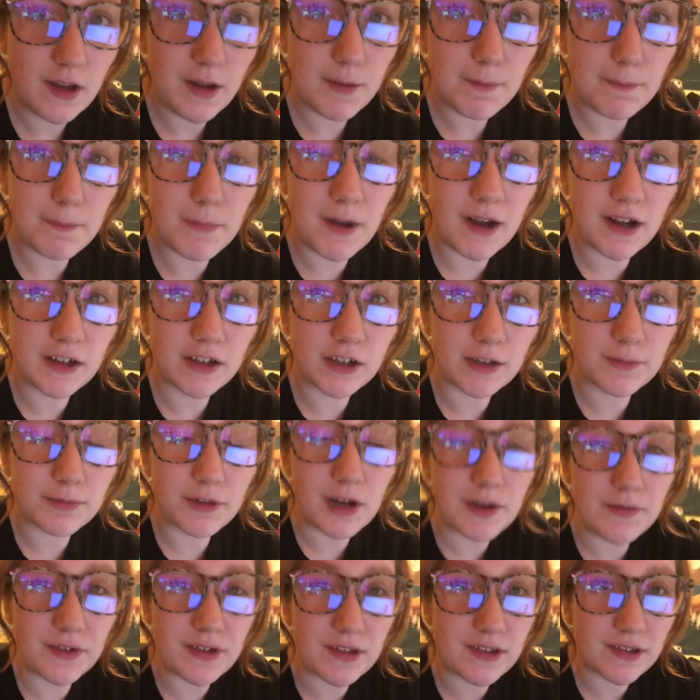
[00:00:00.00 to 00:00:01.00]
mock-up
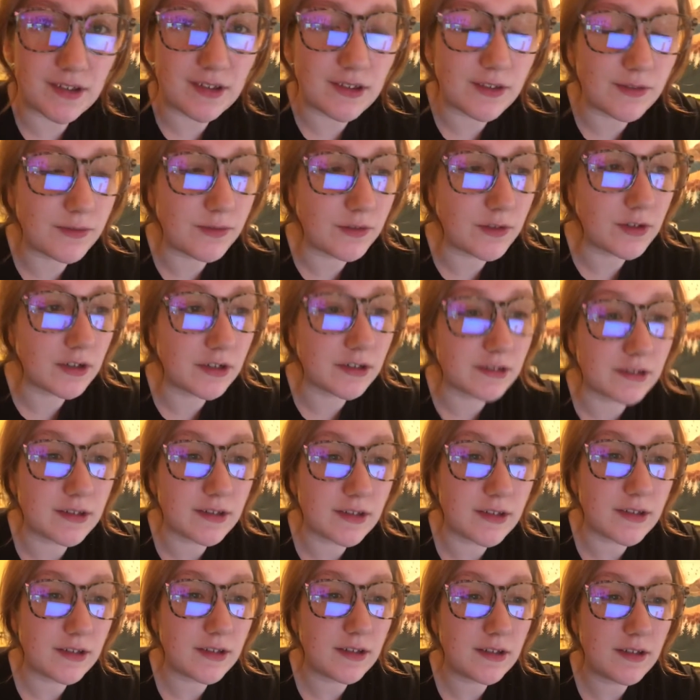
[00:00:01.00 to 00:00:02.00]
references for
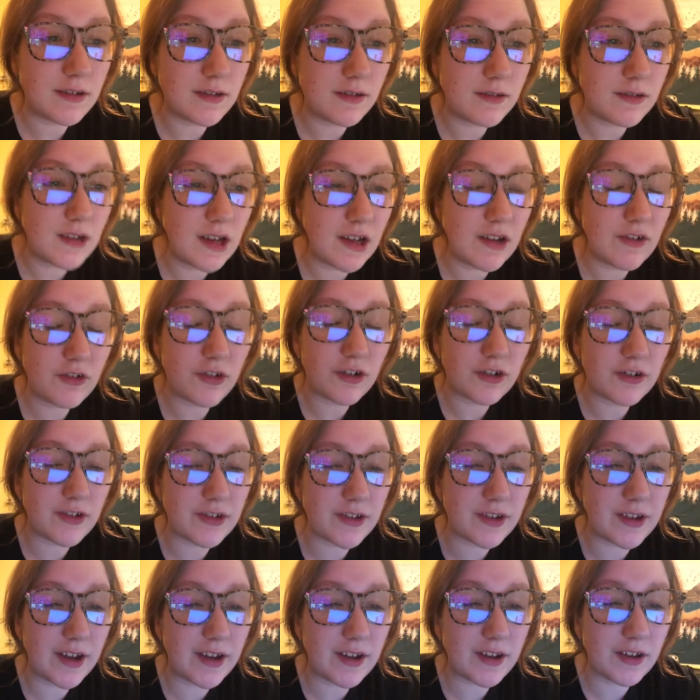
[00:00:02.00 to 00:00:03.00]
shirt
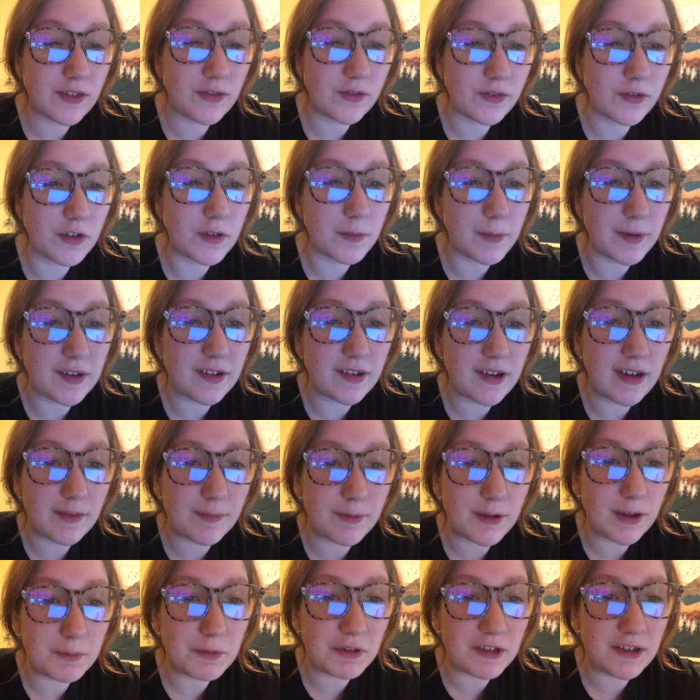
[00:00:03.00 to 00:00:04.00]
designs for my
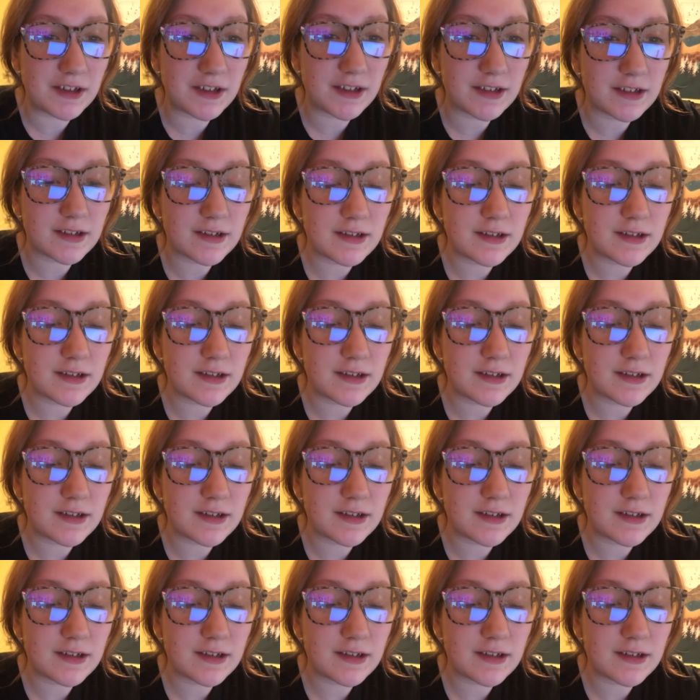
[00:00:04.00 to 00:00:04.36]
TeePublic,